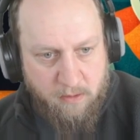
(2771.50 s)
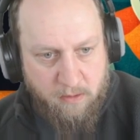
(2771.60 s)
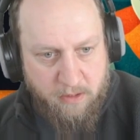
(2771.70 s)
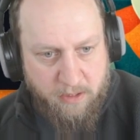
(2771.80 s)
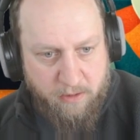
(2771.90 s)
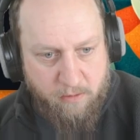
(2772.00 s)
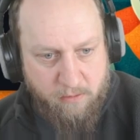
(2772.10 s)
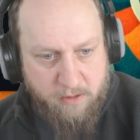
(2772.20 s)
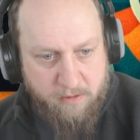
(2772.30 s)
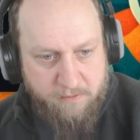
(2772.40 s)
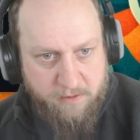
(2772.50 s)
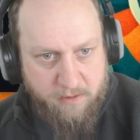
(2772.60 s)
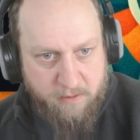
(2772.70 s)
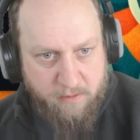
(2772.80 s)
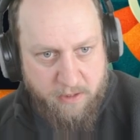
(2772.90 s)
There are code diffs,
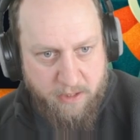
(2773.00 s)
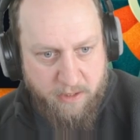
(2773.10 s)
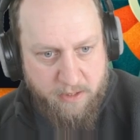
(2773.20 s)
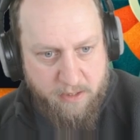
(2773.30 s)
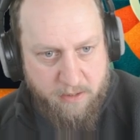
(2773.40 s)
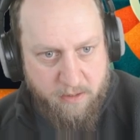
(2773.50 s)
okay.